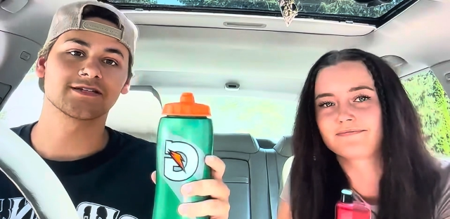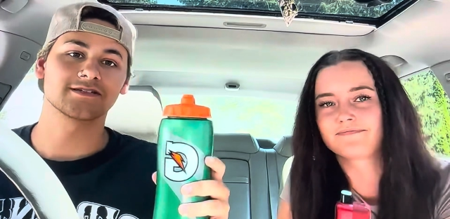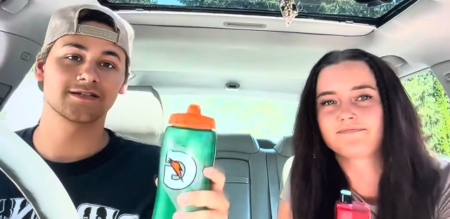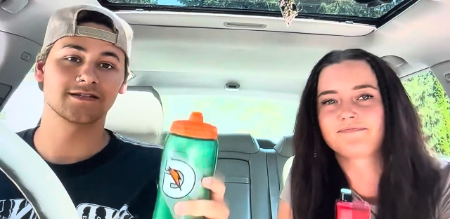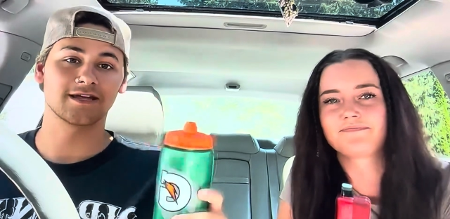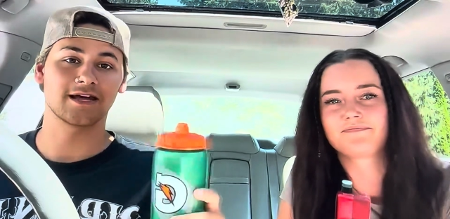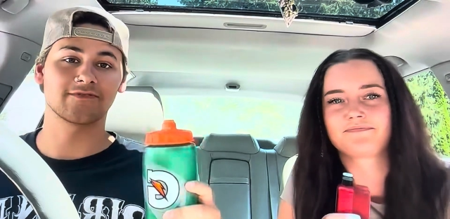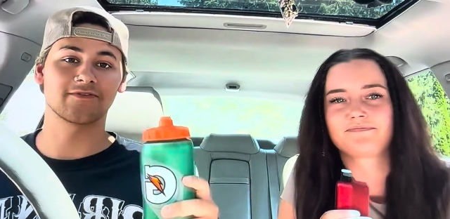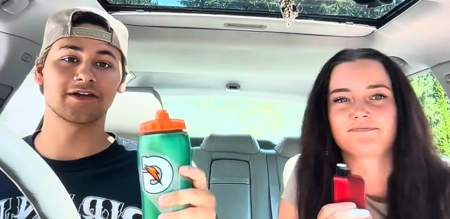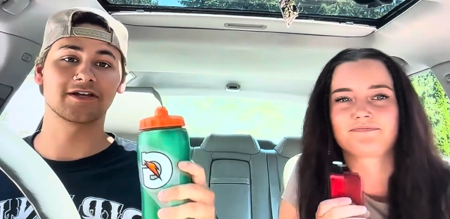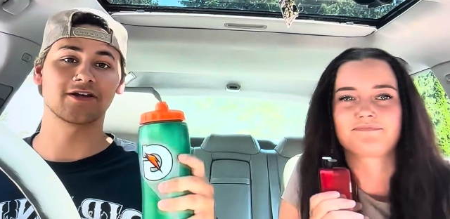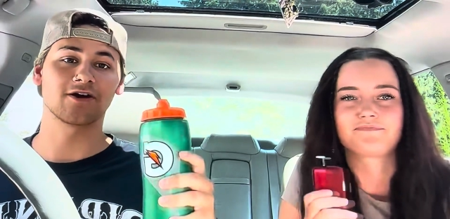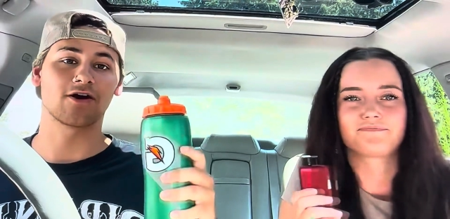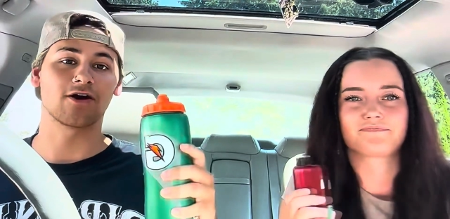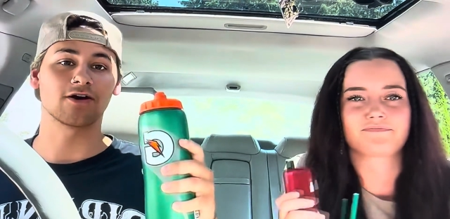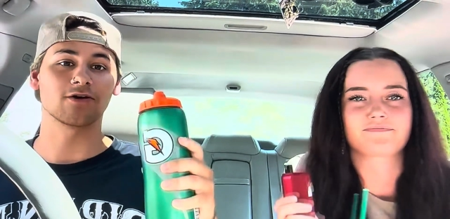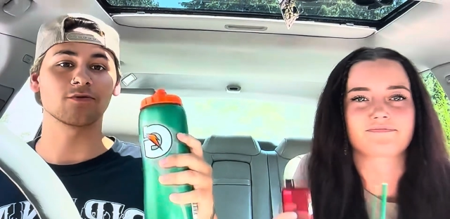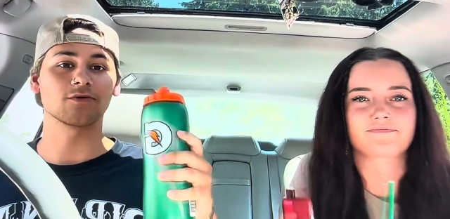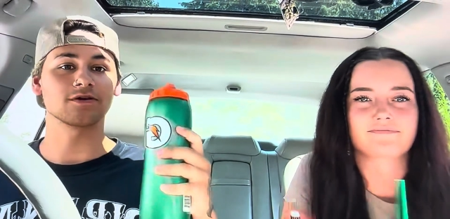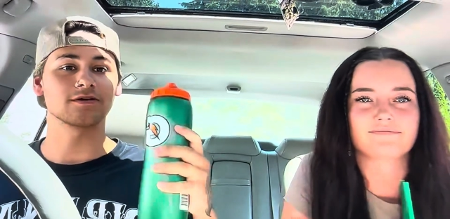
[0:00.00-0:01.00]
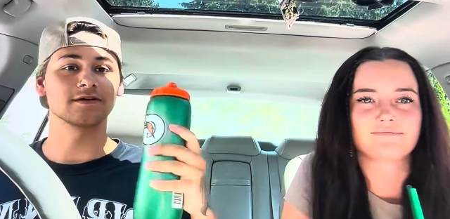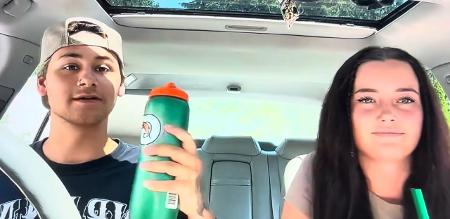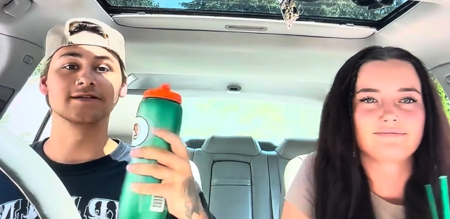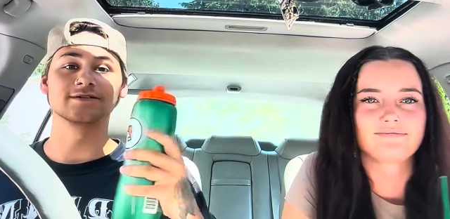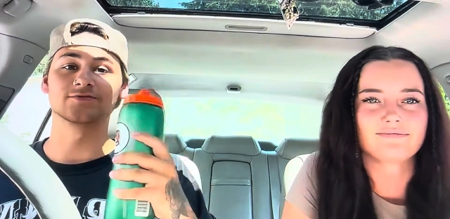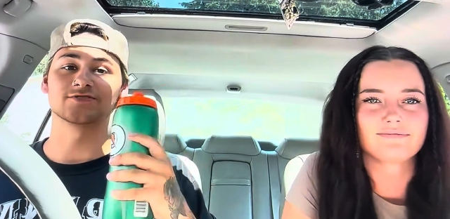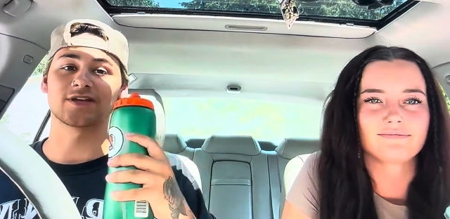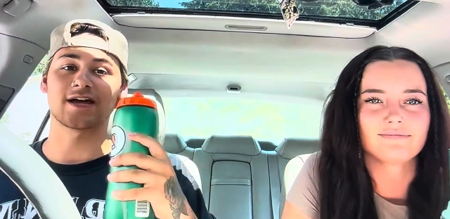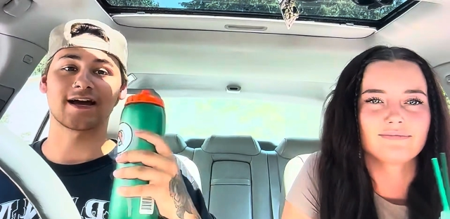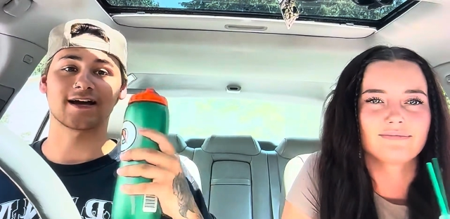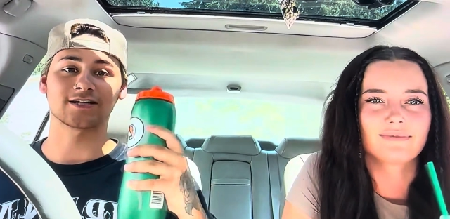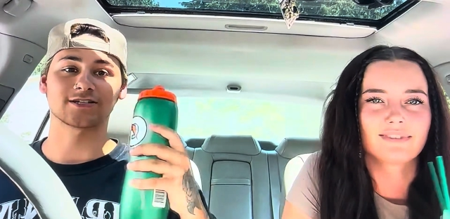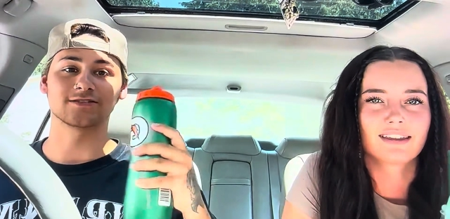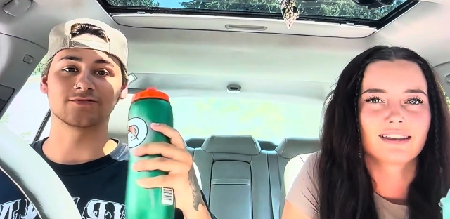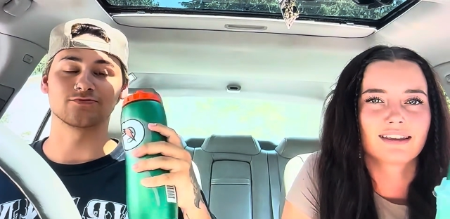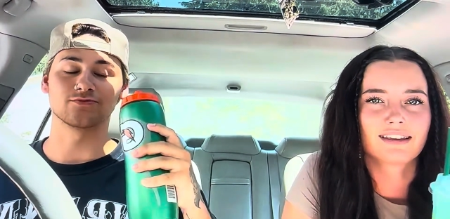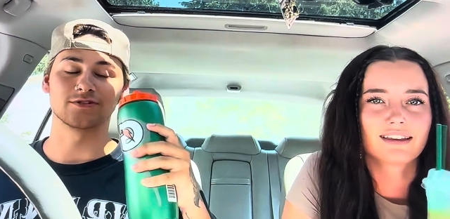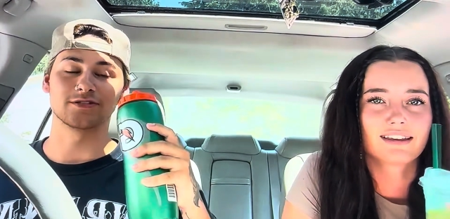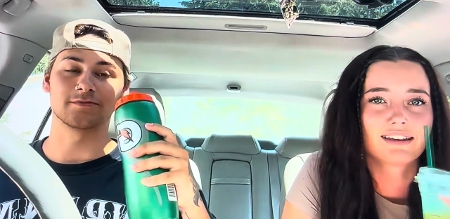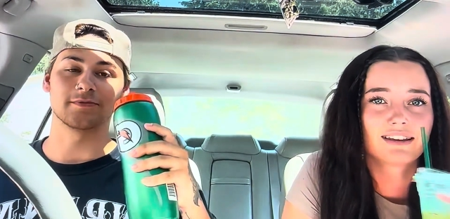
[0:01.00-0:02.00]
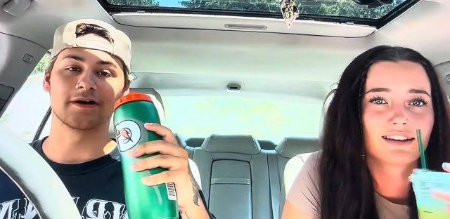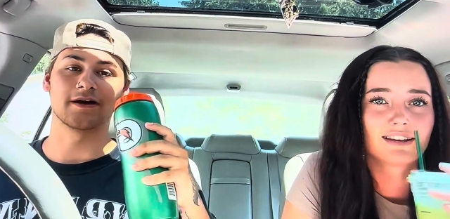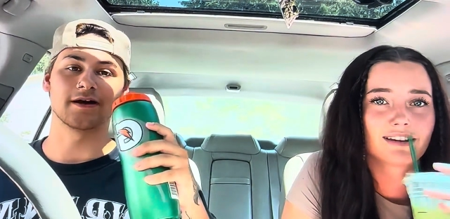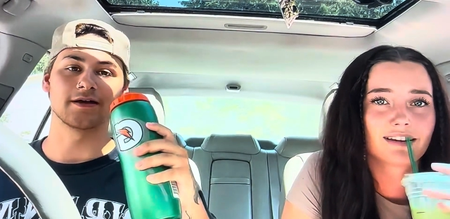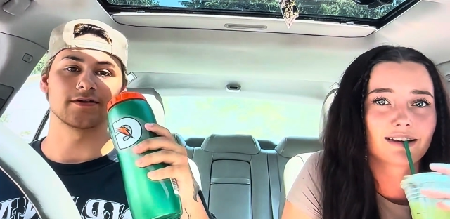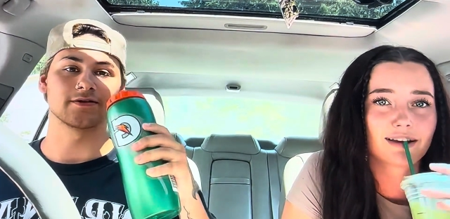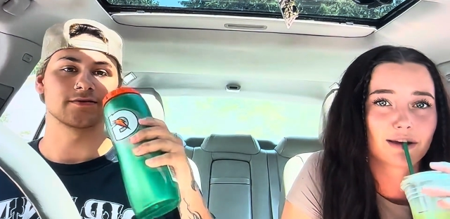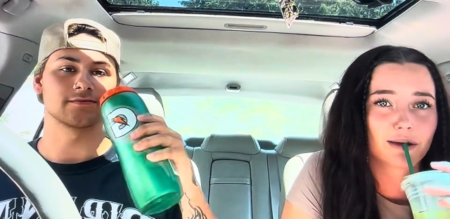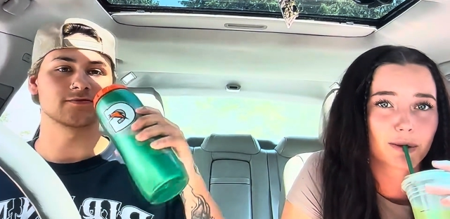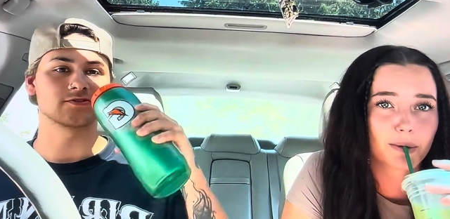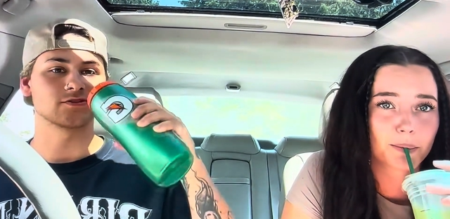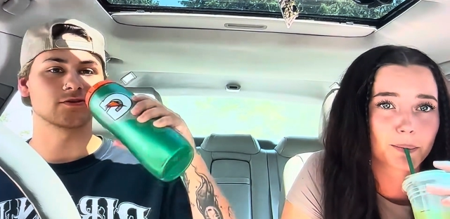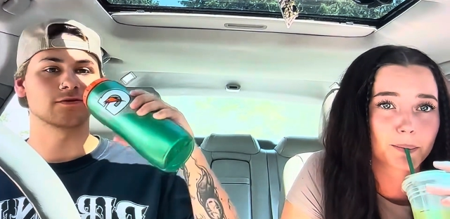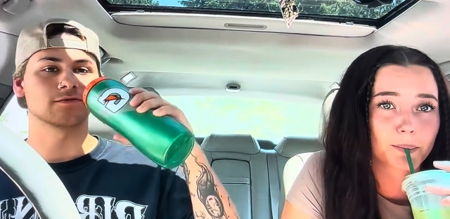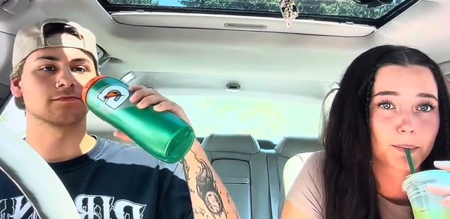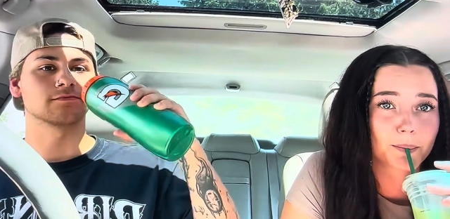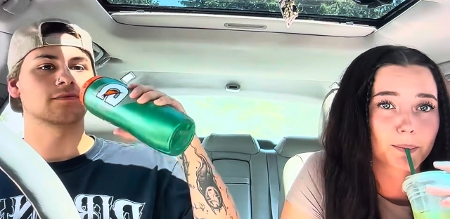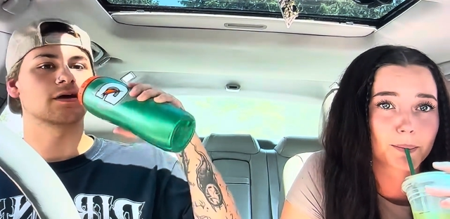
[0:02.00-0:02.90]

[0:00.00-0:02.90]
Speaker 1: I didn't have any agua, and it was actually really bad. So